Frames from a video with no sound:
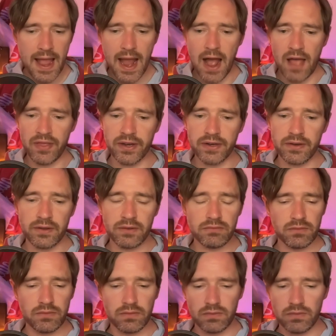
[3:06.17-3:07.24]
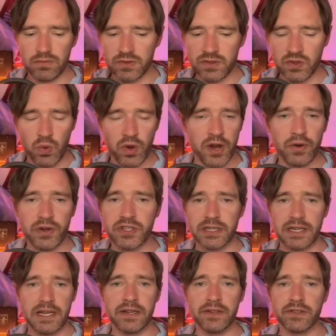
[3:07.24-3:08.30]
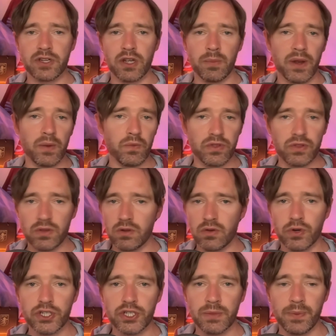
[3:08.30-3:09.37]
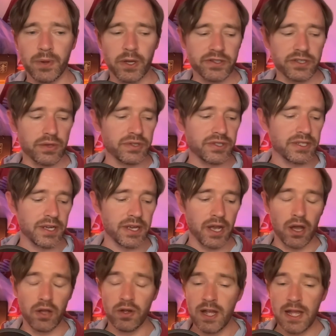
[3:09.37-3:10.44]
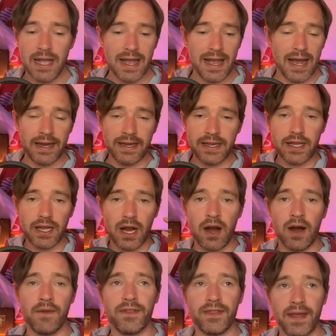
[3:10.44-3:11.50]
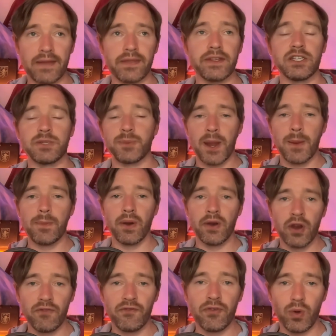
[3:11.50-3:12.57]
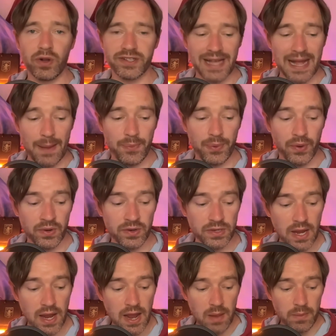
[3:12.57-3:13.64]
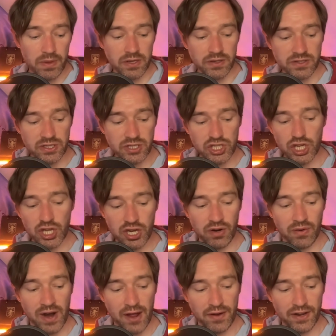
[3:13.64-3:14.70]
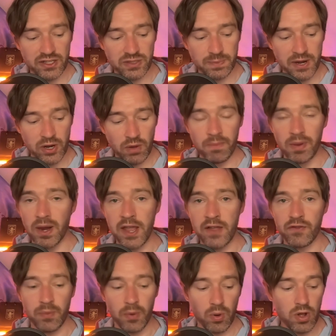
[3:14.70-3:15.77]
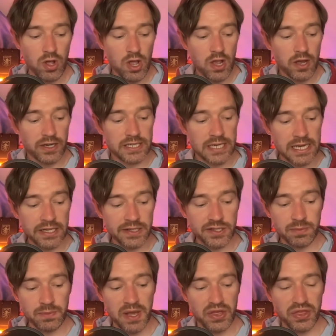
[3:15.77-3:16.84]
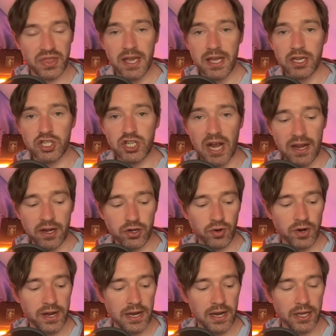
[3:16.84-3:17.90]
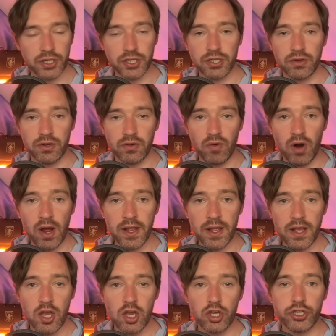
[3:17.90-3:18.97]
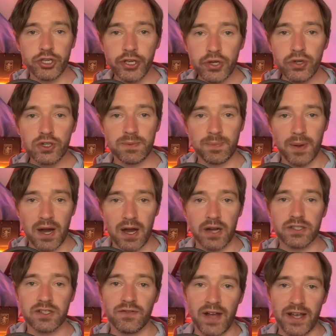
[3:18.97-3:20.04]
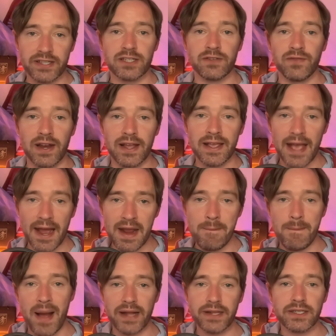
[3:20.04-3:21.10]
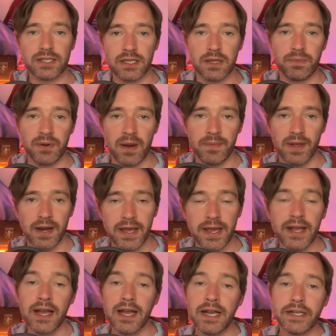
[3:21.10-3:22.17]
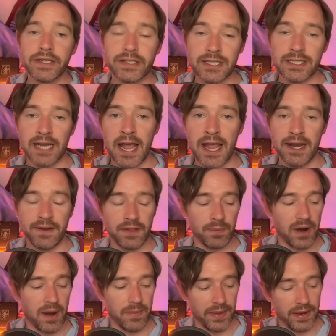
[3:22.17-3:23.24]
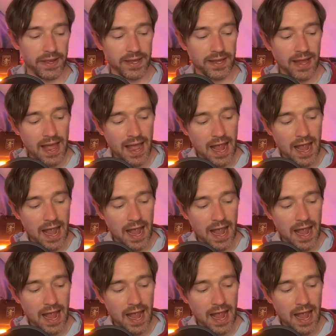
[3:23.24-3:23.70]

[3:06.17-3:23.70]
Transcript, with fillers: And then Sawiris and Edens come in with Christian Perzo CEO. And you can't thank these people enough for what's happened, because the turnaround has been unbelievable. Dean Smith, Jack Grealish, right? Huge parts of Aston Villa getting back to the Premier League, staying in the Premier League.